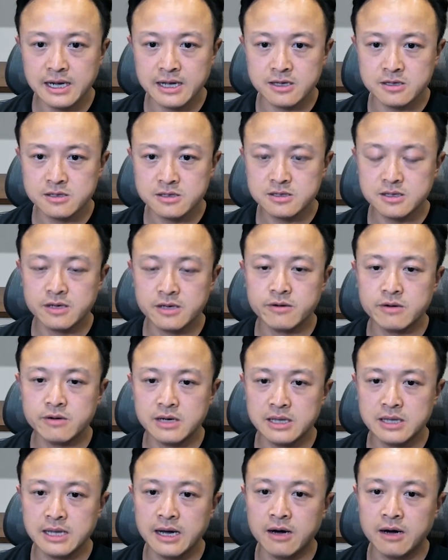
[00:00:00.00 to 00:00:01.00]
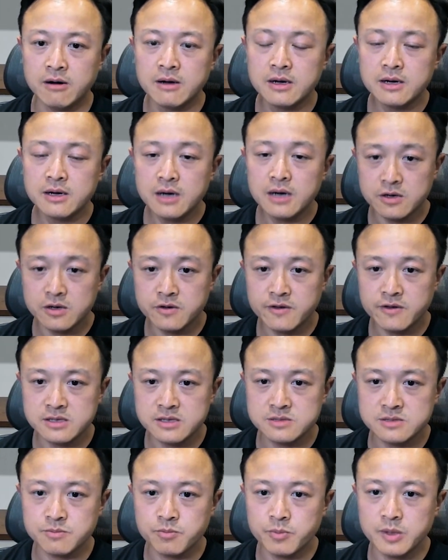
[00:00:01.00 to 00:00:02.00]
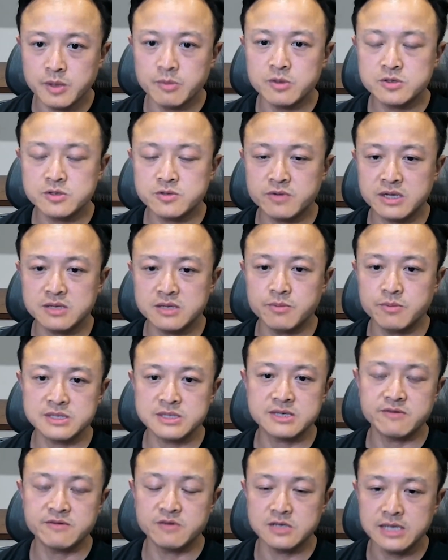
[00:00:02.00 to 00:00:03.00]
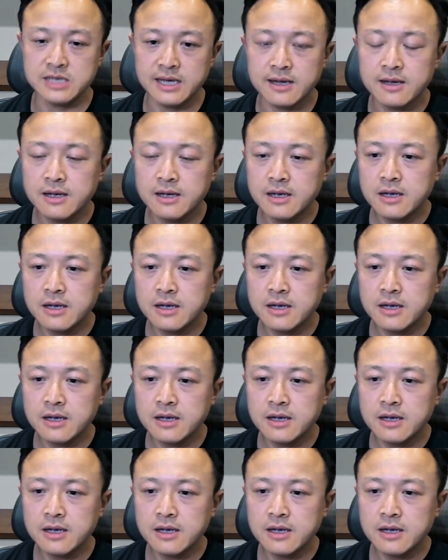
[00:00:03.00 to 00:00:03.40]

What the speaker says: And it will allow 100,000 people to ride the bus every day.